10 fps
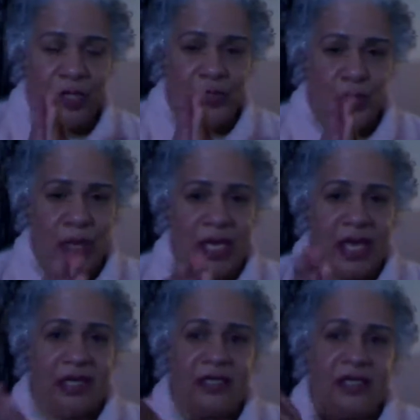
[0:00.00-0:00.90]
this
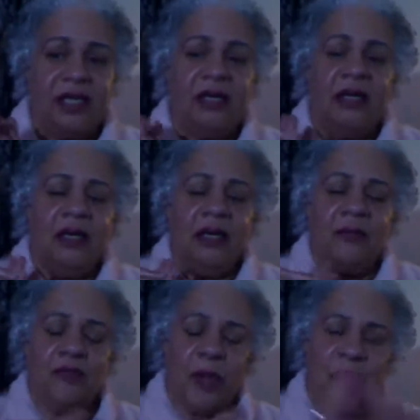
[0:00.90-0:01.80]
weekend.
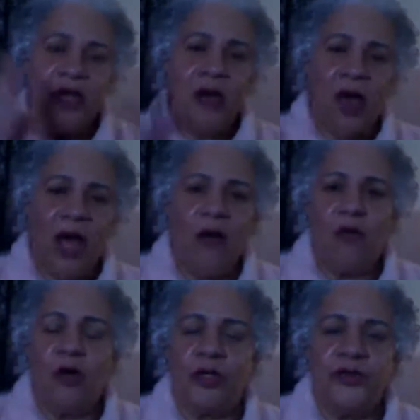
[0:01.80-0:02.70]
Let me know how it
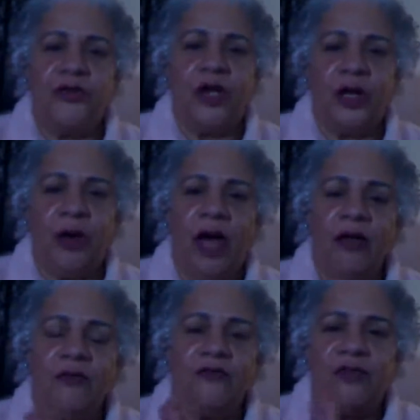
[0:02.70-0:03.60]
worked for you, how
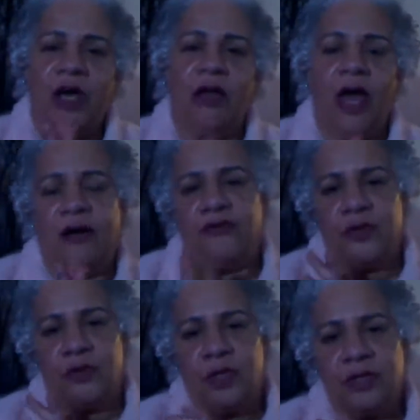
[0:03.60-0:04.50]
you felt
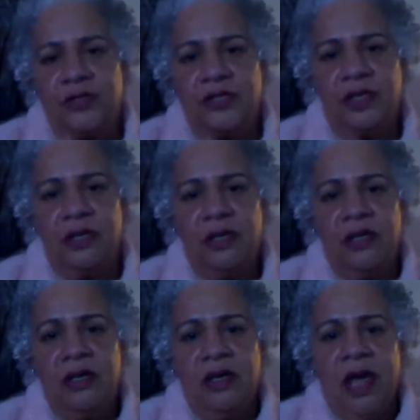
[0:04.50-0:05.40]
afterwards.
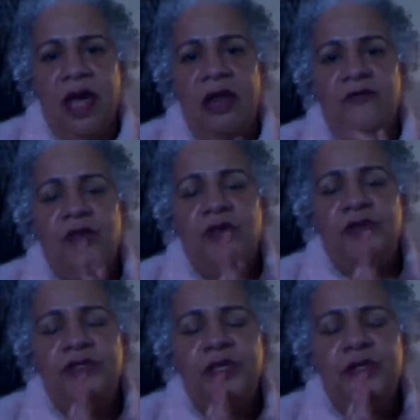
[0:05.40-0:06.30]
And if you
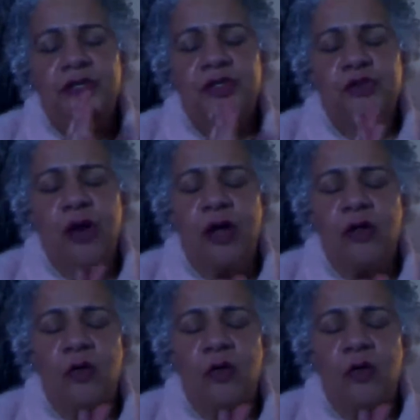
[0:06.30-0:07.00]
still struggle